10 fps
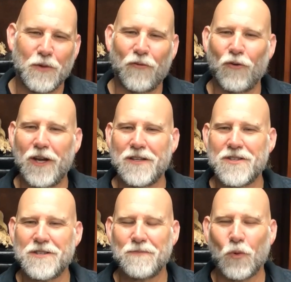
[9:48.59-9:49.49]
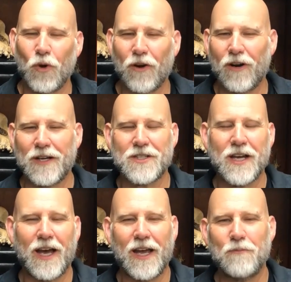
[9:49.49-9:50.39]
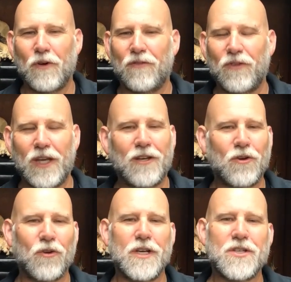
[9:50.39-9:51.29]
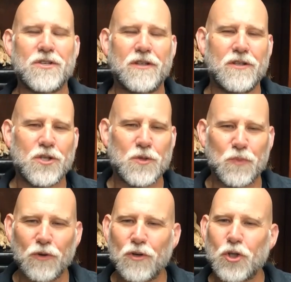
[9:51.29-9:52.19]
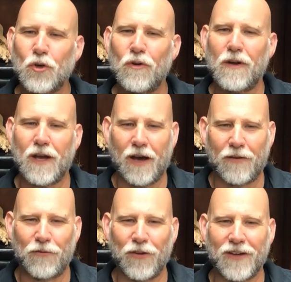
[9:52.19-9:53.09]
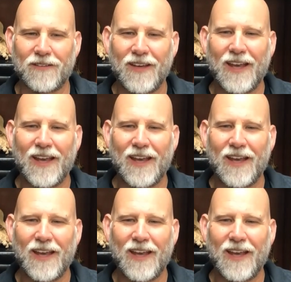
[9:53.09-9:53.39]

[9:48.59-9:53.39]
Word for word: My friends, we are in a time of increased spiritual conflict,